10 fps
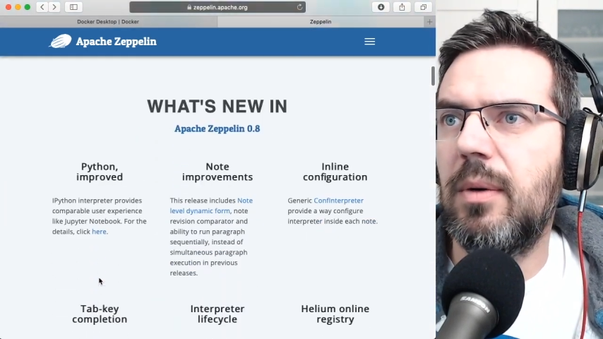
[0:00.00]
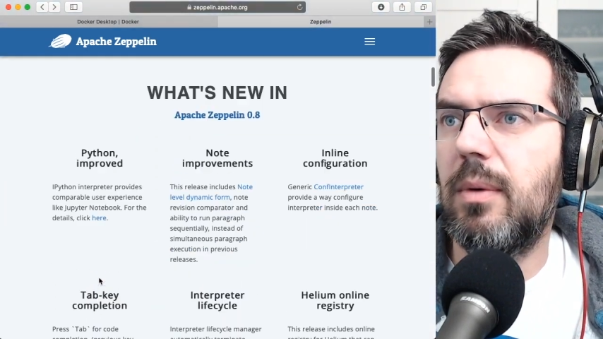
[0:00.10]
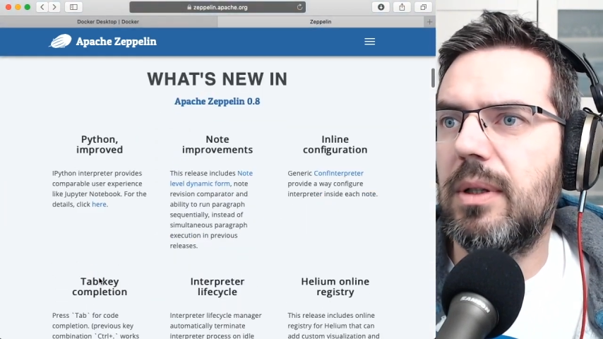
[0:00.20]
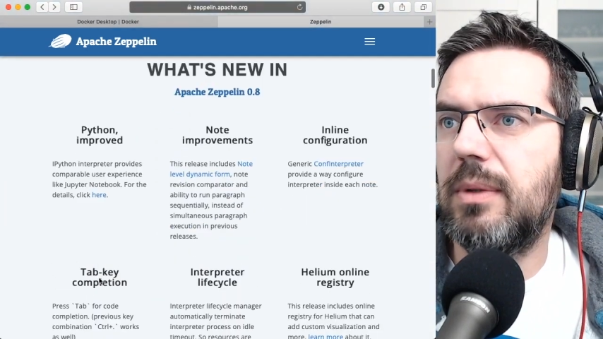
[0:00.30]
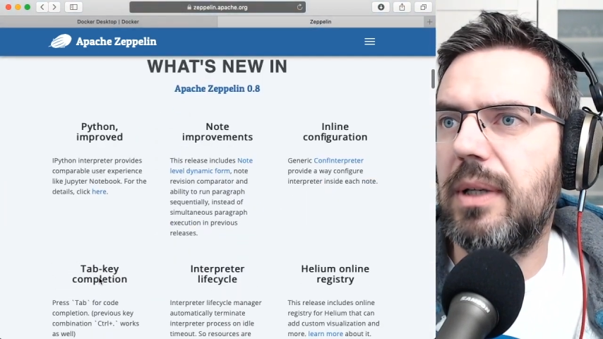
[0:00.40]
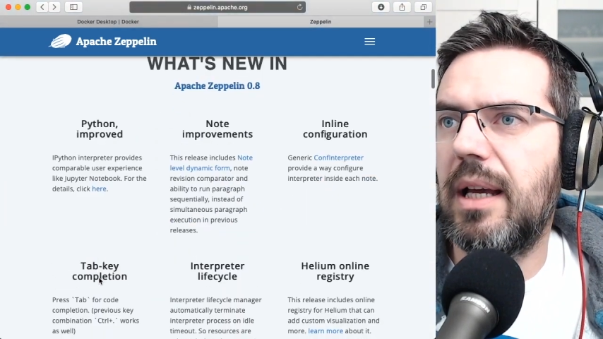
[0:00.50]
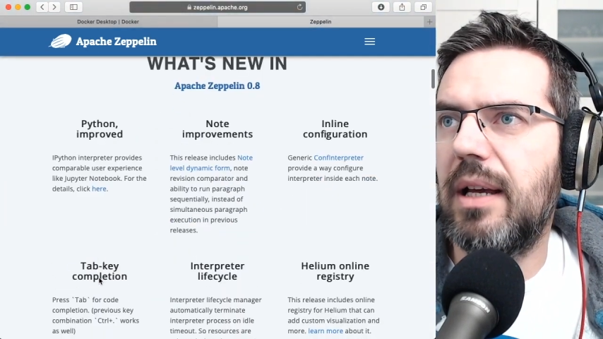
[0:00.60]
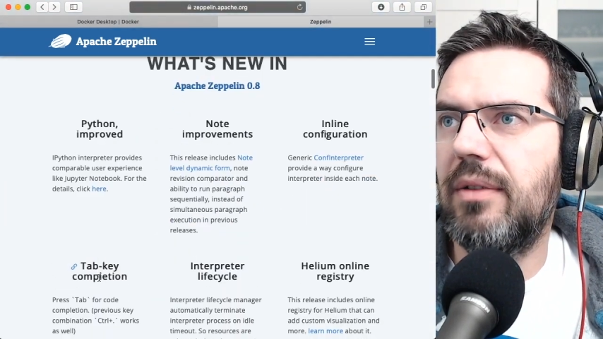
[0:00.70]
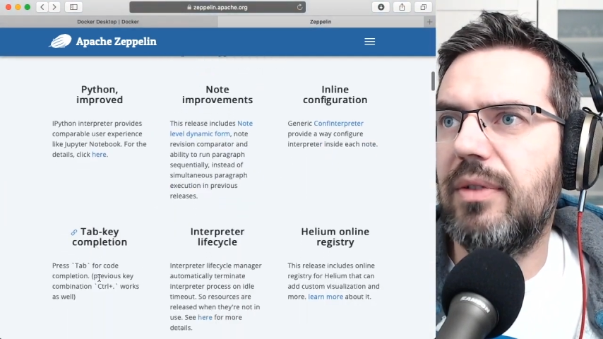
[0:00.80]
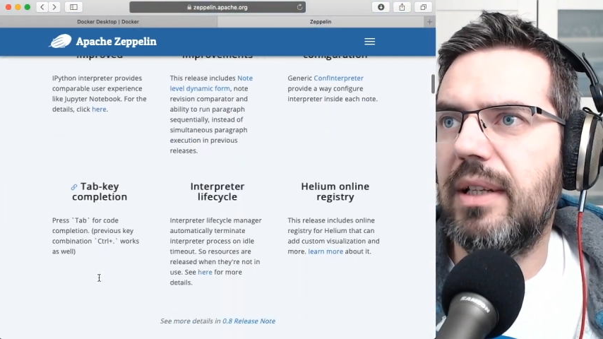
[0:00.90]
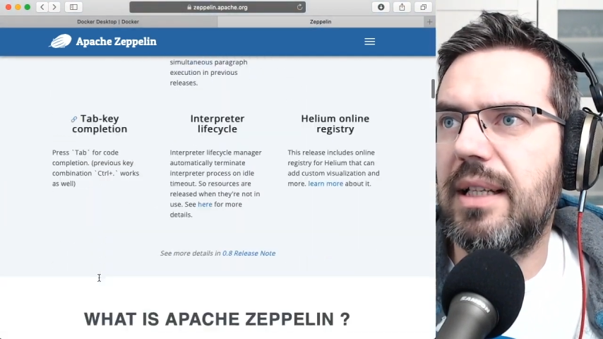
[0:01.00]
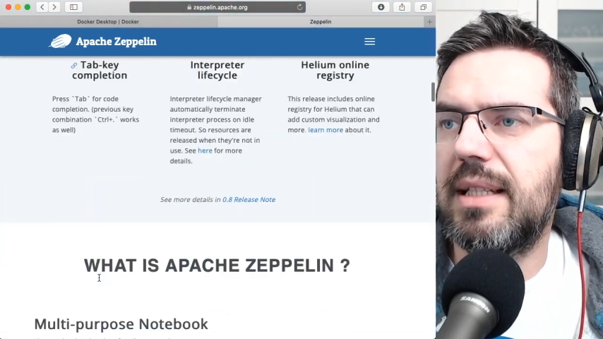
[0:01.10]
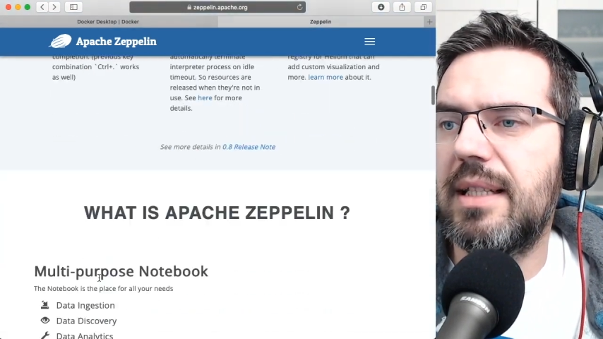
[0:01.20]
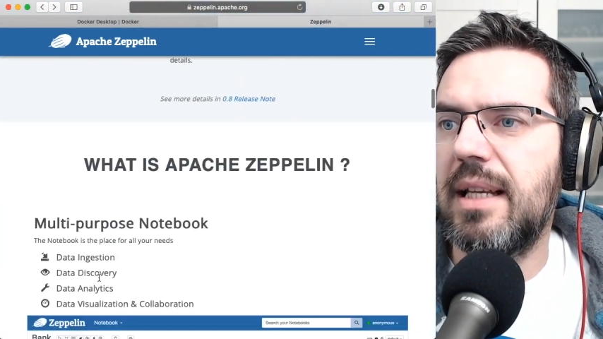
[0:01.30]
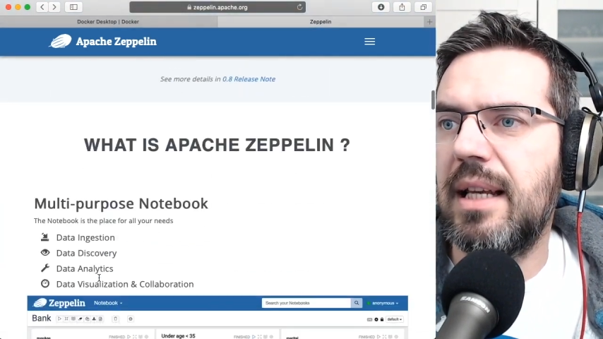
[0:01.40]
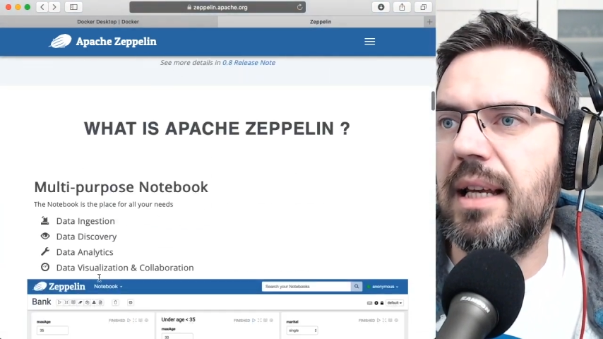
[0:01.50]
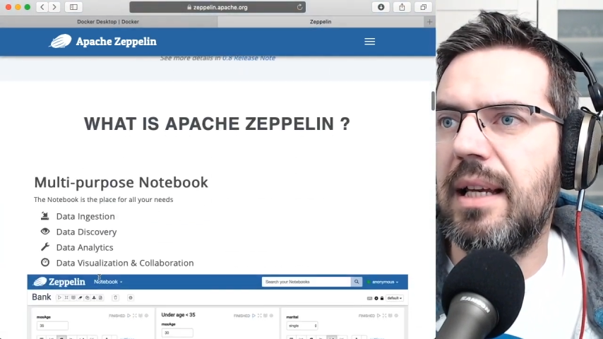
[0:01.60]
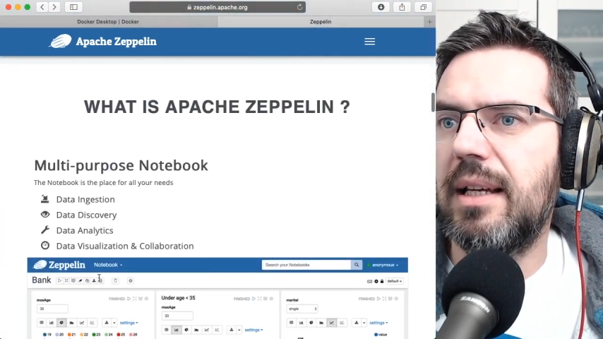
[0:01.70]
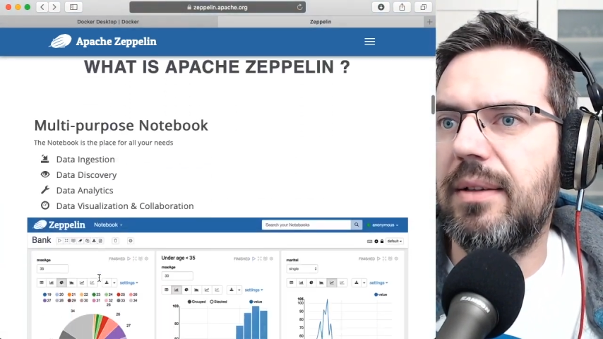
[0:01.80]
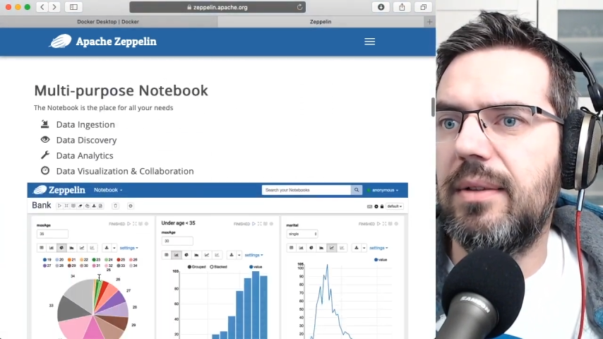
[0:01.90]
what we have is
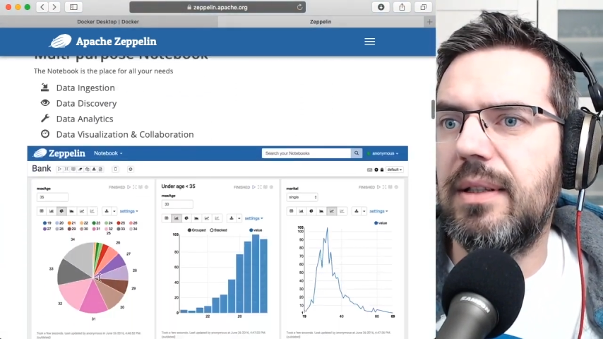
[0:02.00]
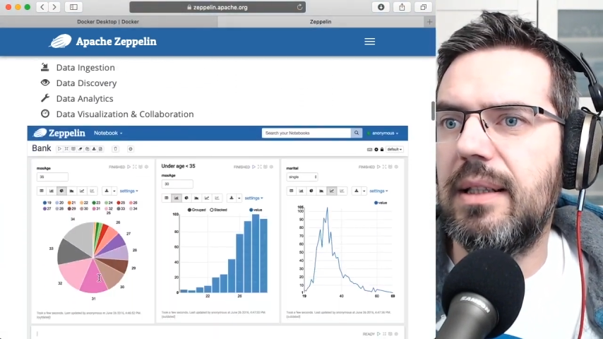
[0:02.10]
uh,